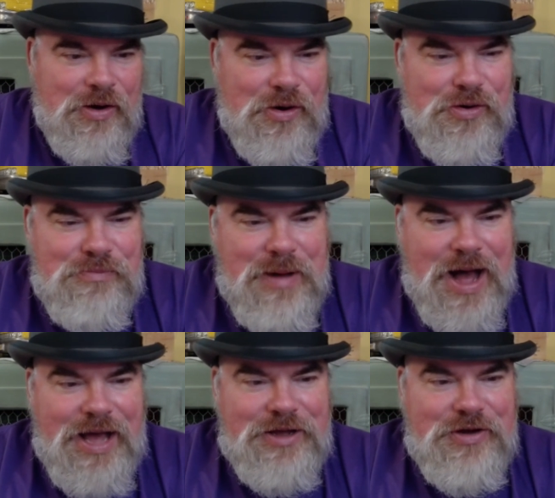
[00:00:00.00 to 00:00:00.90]
Oh
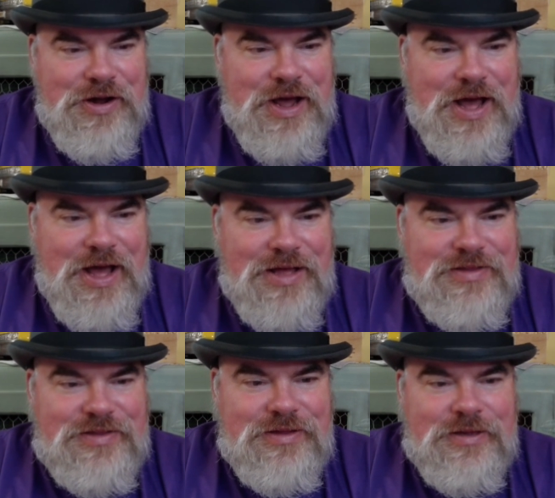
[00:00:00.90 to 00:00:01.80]
my
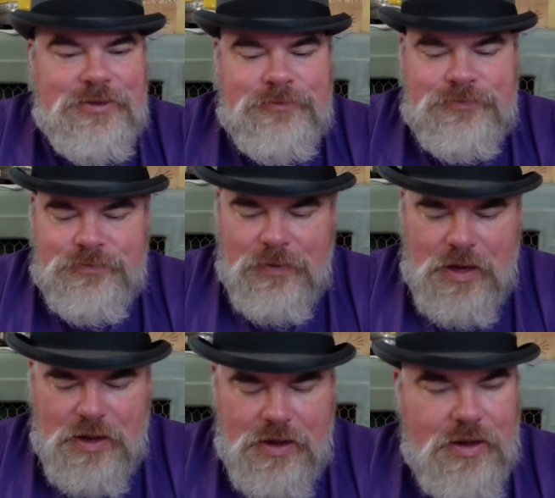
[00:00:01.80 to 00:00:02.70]
goodness.
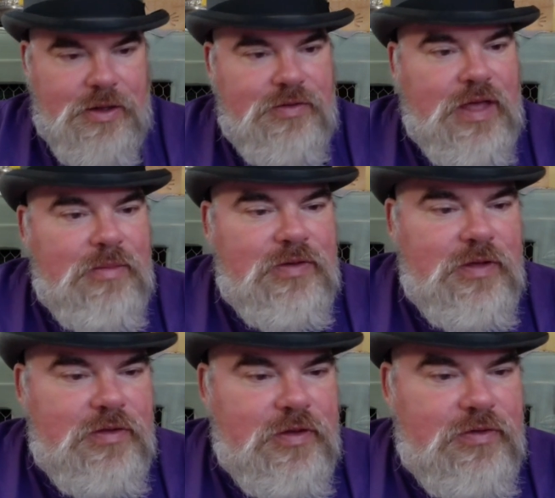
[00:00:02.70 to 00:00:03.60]
Oh, Sammy
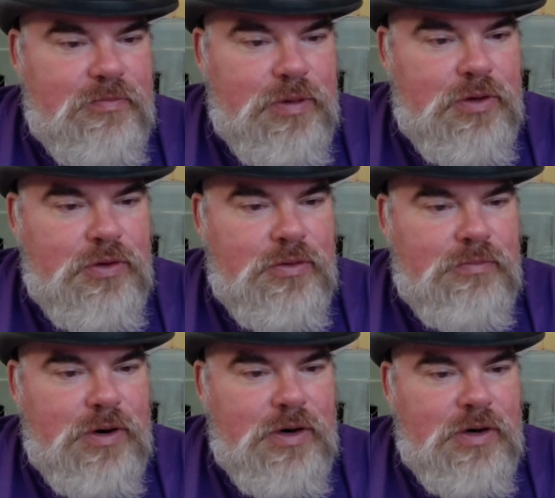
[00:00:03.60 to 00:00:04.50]
says it's
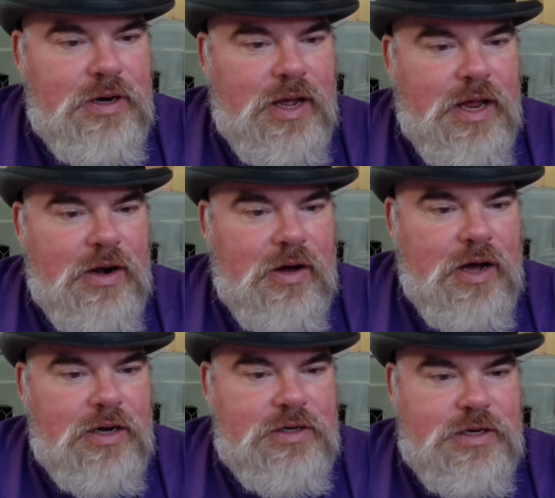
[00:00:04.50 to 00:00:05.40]
bluebird and
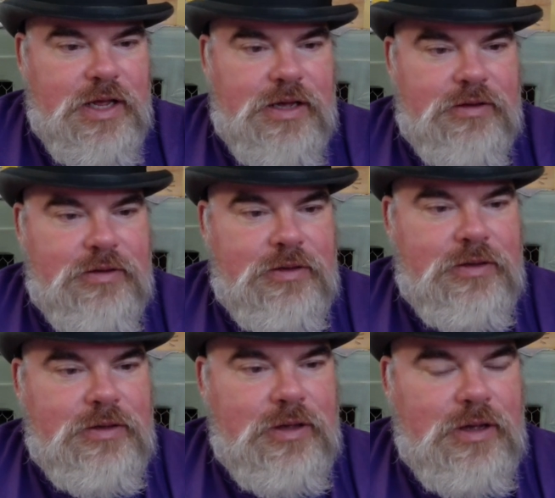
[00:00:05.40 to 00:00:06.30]
hot today.
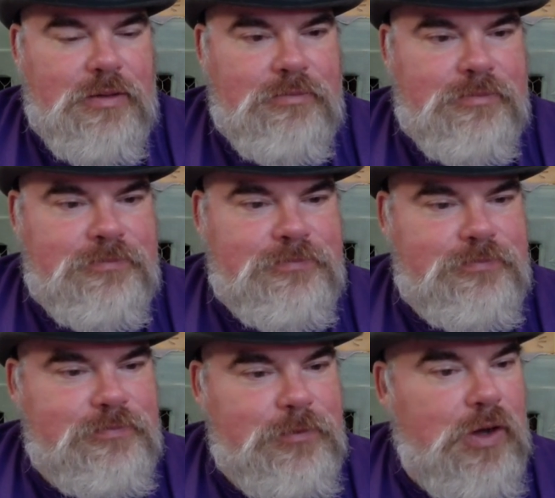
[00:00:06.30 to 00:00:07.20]
No,
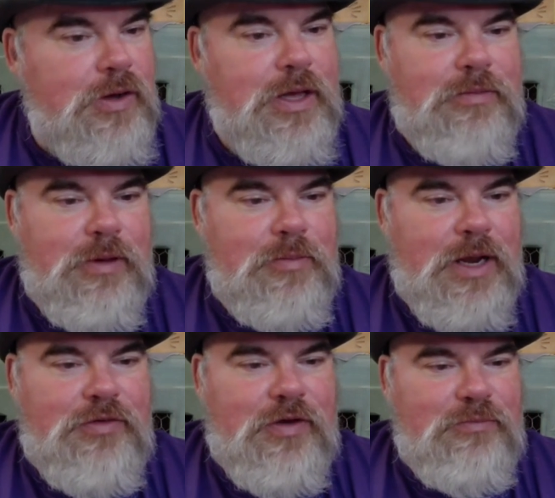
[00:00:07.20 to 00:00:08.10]
okay, I'm
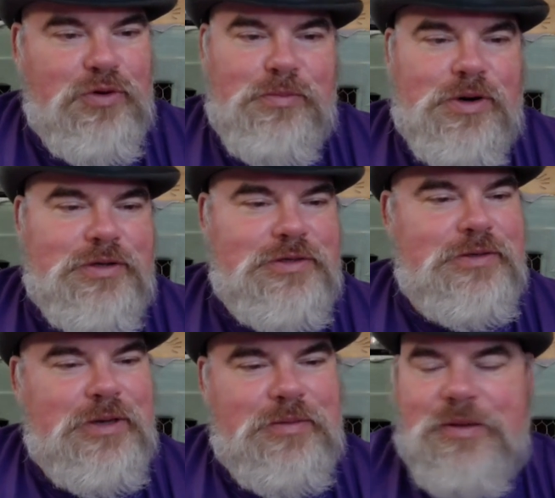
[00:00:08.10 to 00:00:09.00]
glad you have bluebirds.
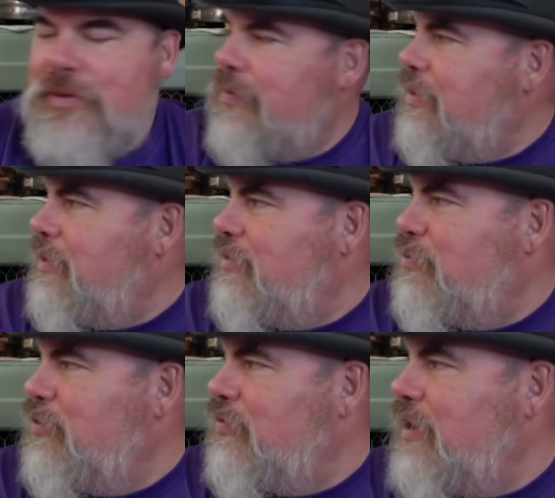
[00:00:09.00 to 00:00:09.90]
Maybe that means
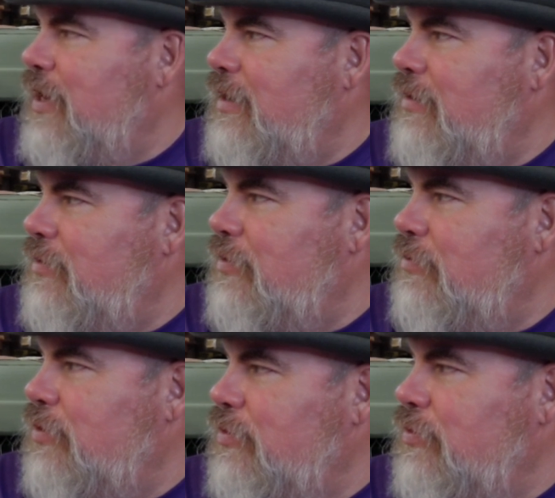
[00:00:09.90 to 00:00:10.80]
blue sky or
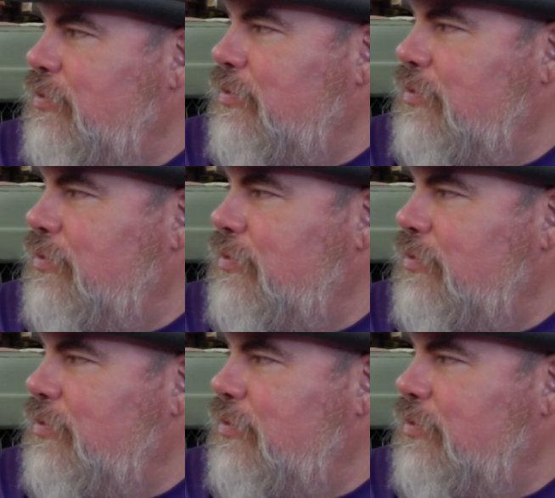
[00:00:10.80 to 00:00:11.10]
blue